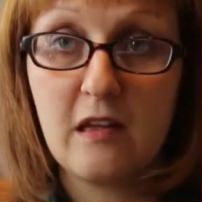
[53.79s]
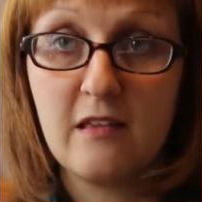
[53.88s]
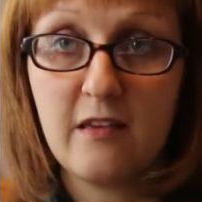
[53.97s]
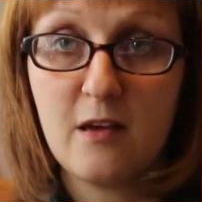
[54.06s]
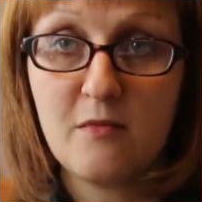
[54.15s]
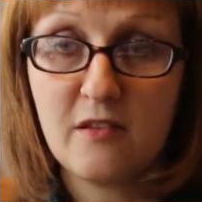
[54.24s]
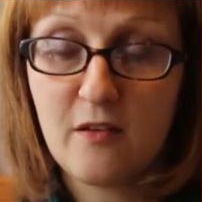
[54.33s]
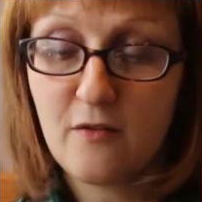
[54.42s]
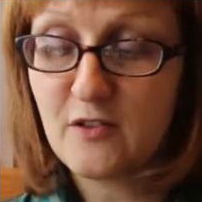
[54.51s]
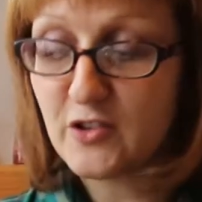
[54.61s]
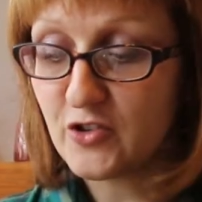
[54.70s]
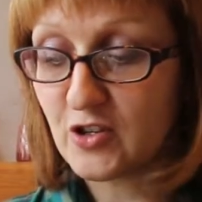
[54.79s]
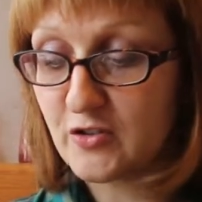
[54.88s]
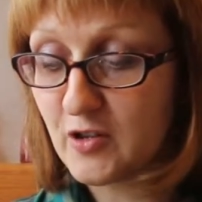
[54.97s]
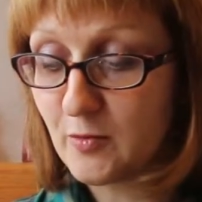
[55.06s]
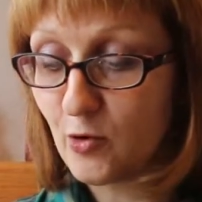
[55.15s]
in terms of the
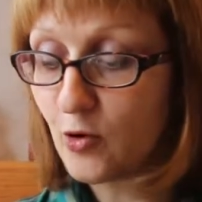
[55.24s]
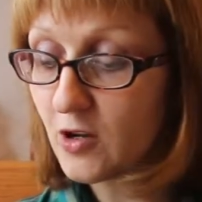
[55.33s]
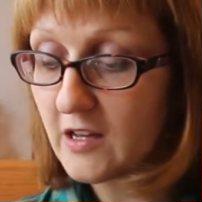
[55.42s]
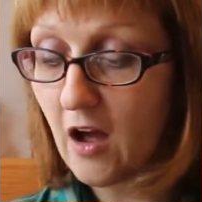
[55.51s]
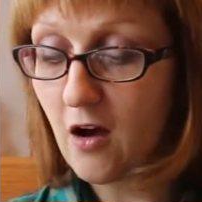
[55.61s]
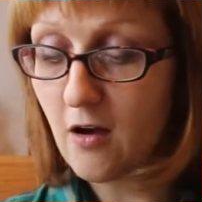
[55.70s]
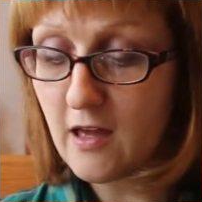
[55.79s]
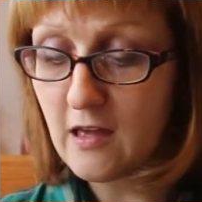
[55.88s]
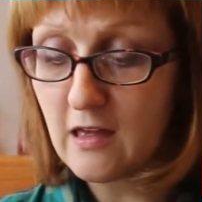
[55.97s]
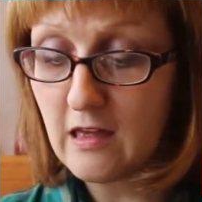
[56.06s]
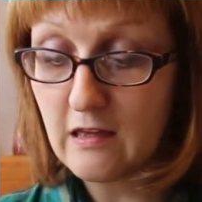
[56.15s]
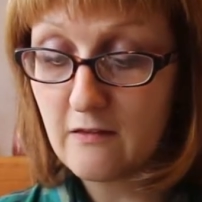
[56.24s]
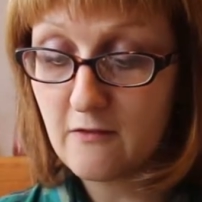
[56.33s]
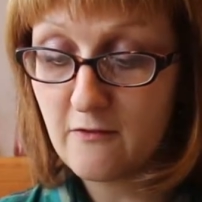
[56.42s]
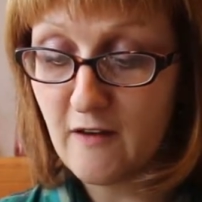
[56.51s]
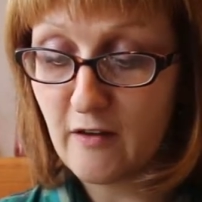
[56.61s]
structure of the book, I
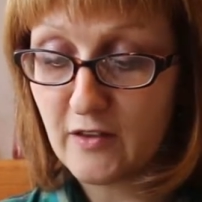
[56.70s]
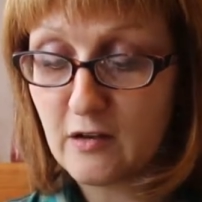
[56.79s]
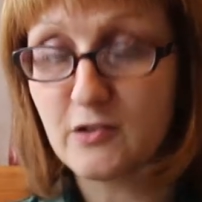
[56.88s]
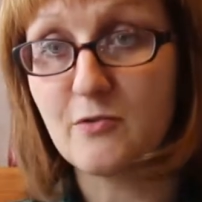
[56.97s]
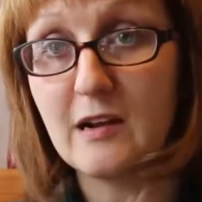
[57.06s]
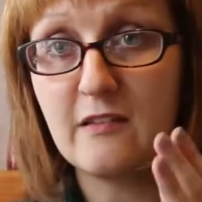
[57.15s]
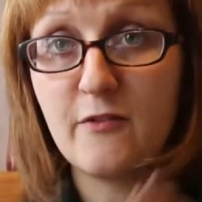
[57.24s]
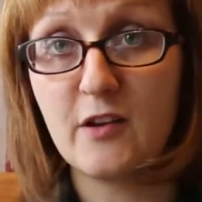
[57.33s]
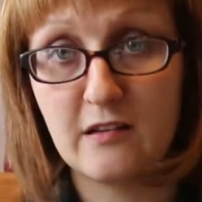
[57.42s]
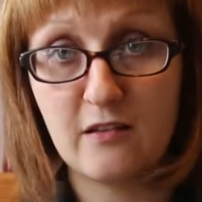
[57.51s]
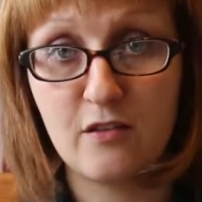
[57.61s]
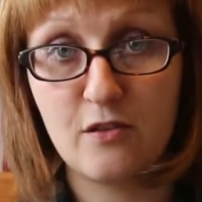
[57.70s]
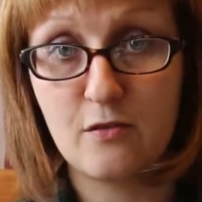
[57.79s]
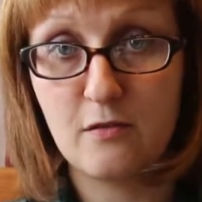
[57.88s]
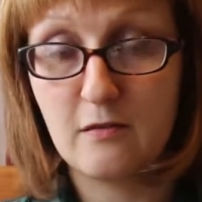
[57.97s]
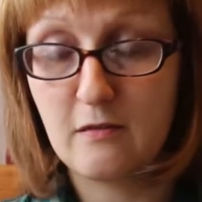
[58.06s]
felt that it was really divided into
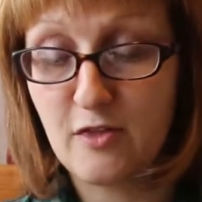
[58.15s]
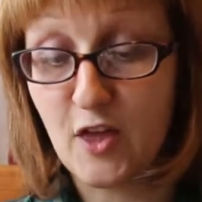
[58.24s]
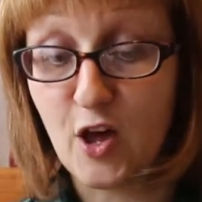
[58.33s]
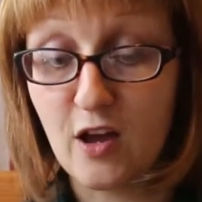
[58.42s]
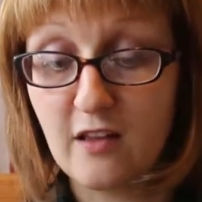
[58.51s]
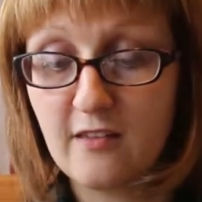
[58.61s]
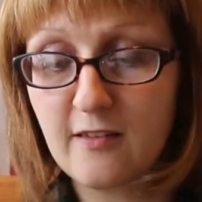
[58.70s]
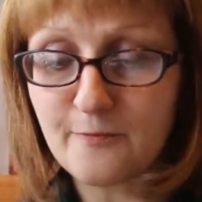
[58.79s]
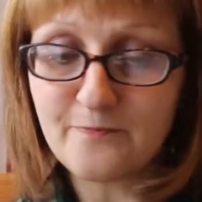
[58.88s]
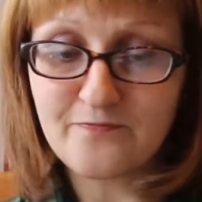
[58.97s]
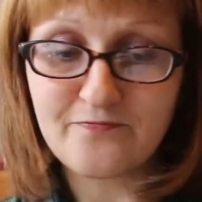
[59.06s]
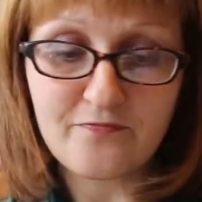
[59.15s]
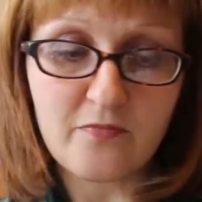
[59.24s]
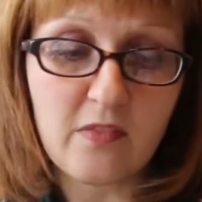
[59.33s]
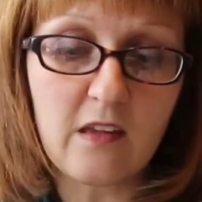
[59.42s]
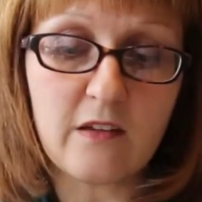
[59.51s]
thirds.
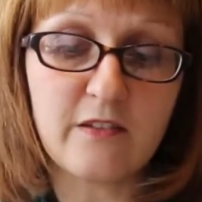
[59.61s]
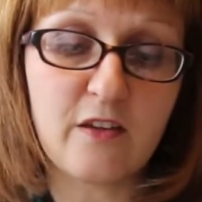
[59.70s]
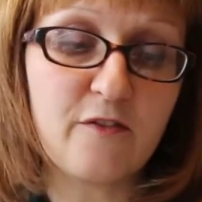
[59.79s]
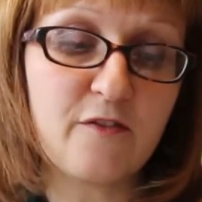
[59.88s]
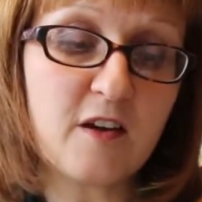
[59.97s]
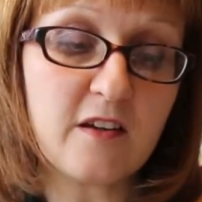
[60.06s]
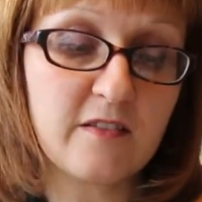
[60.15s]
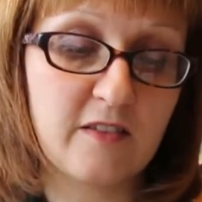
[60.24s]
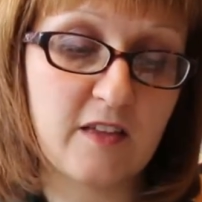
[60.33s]
So the first